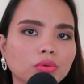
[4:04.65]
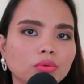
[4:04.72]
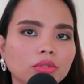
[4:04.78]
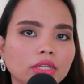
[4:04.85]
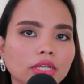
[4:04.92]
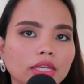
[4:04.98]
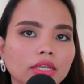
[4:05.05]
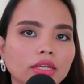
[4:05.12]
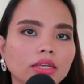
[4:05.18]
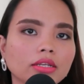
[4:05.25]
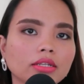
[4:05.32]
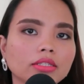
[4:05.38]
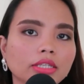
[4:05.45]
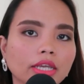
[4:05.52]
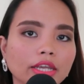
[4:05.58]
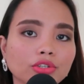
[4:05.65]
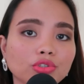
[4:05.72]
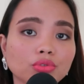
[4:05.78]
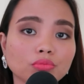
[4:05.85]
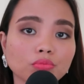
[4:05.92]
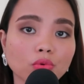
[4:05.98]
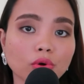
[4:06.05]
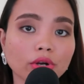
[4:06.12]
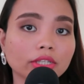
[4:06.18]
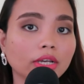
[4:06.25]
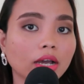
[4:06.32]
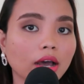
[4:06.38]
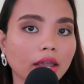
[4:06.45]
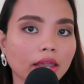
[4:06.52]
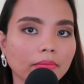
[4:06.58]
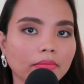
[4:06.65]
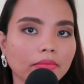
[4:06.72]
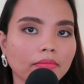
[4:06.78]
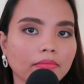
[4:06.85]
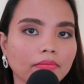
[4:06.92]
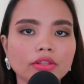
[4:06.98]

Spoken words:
only take more time.